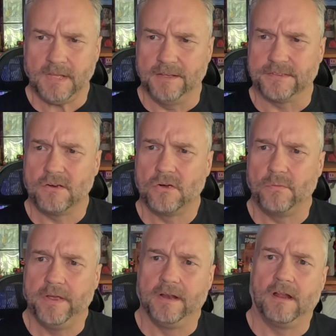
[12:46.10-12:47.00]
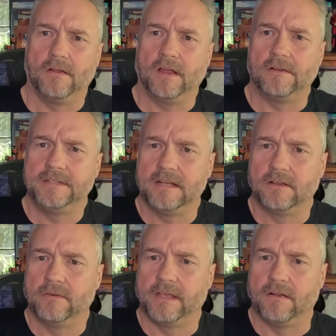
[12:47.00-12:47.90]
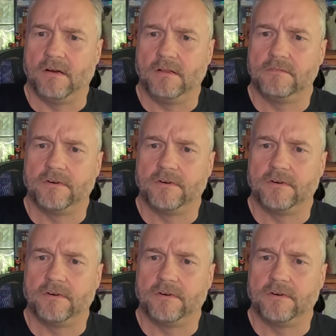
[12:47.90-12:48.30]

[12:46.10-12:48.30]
is I'll go in and I'll take a look at all